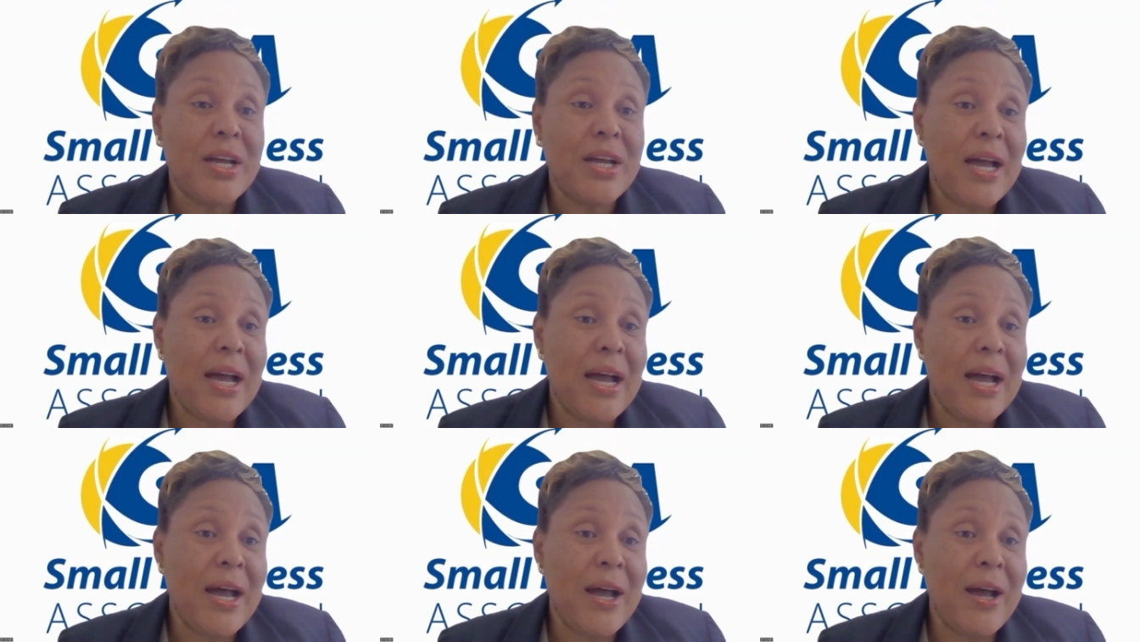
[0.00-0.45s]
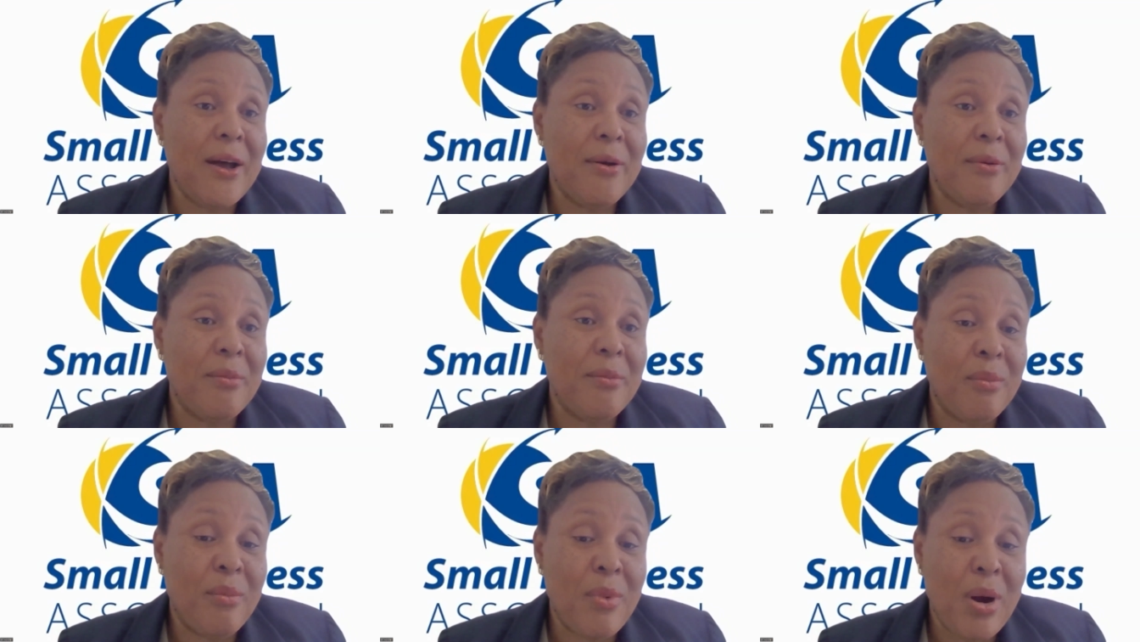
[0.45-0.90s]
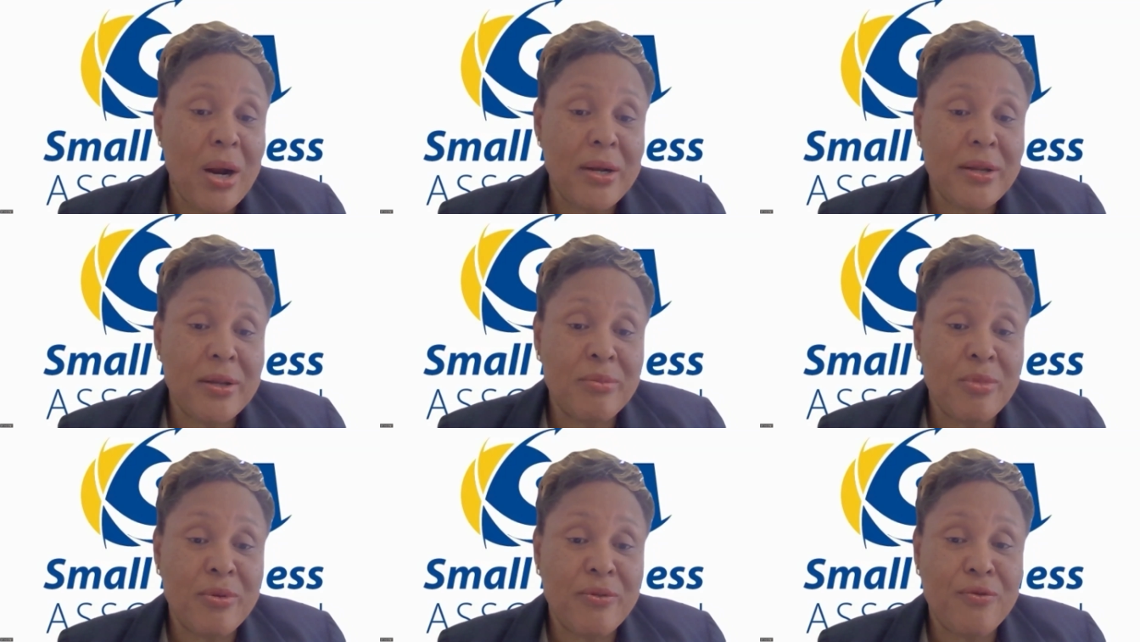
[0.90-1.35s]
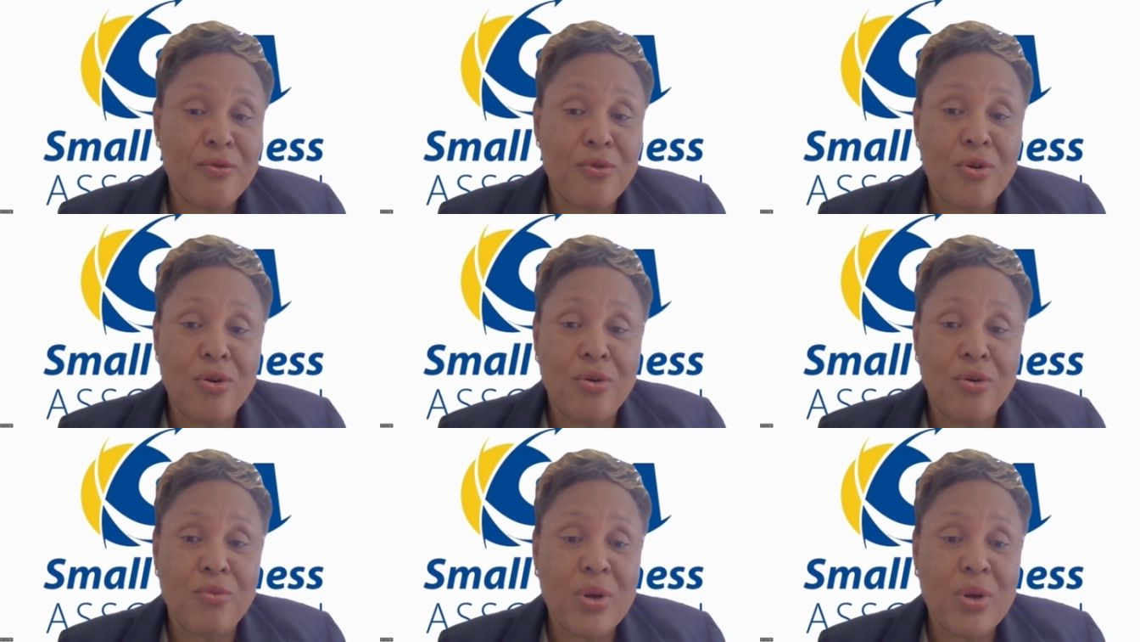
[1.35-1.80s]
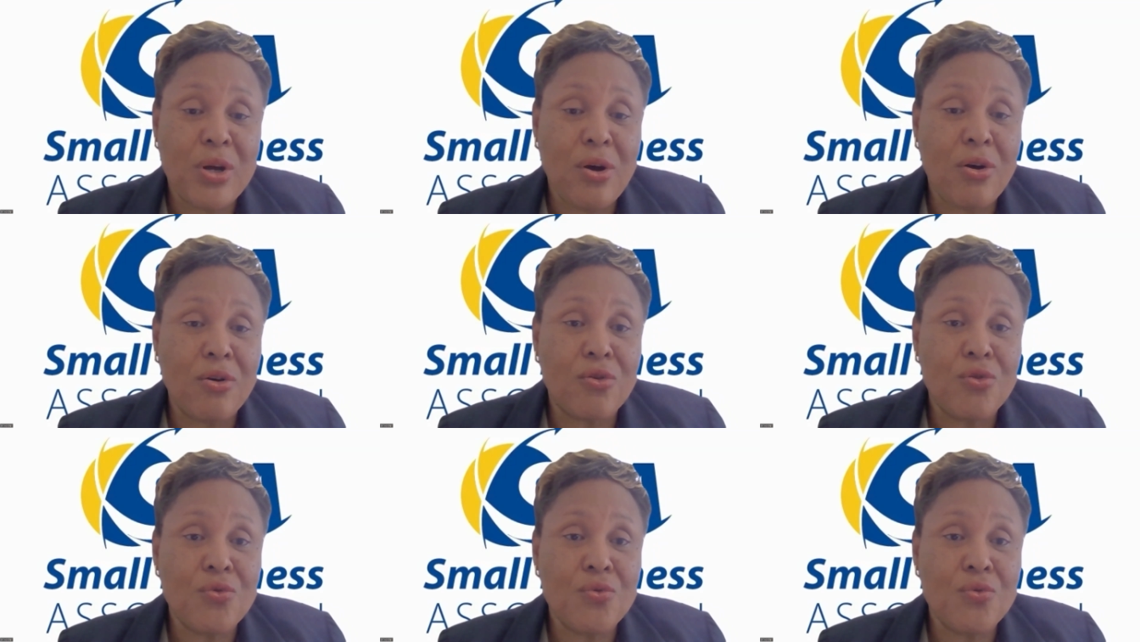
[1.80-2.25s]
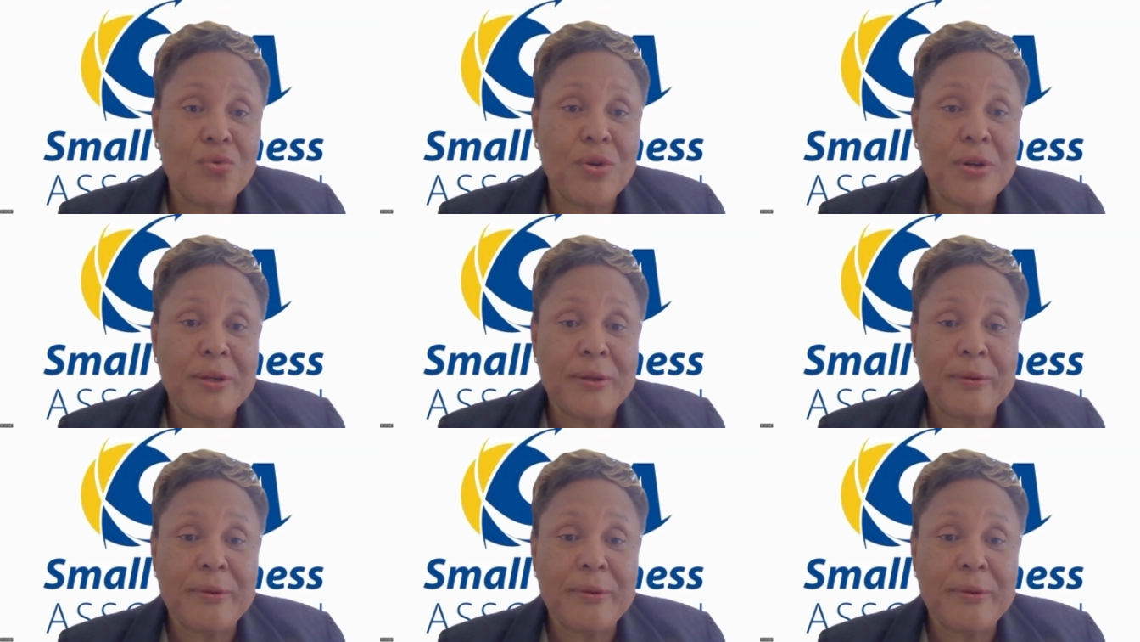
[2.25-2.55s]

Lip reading: Marlon, before we conclude.